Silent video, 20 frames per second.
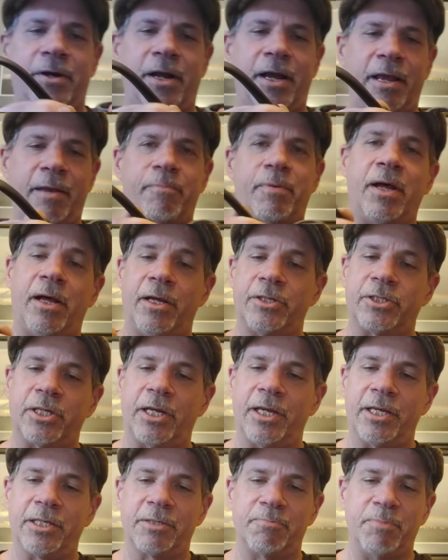I
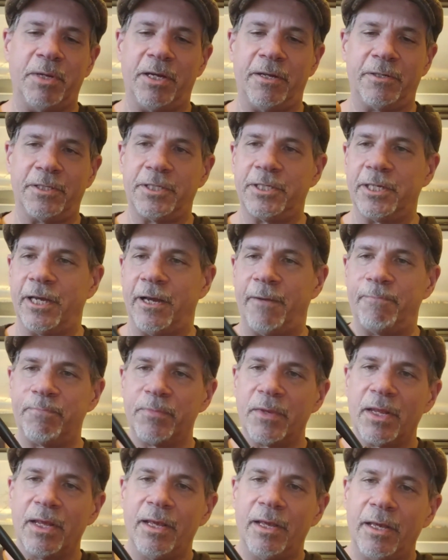apologize, but
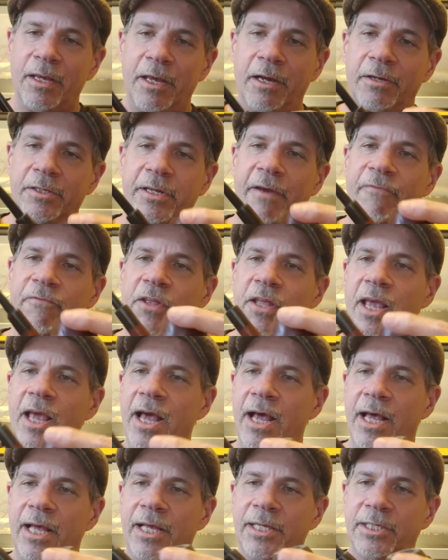it definitely
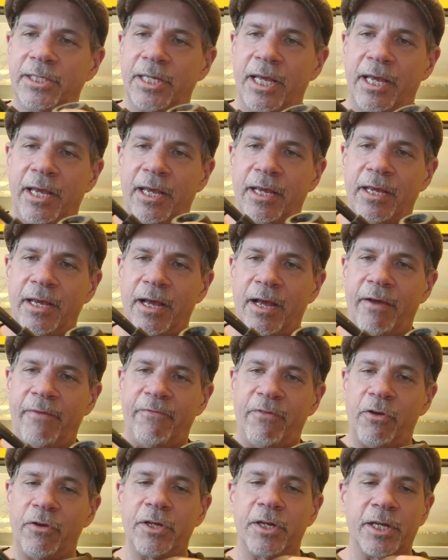has a
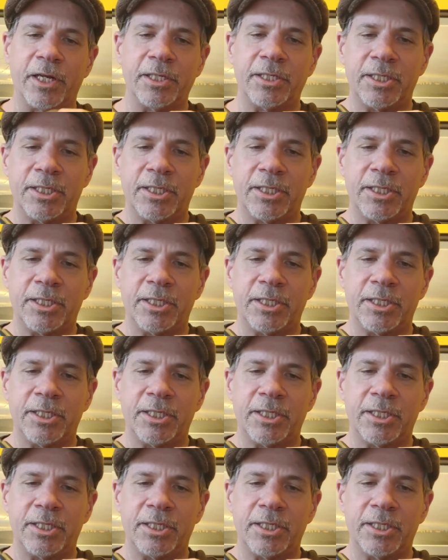vulcanite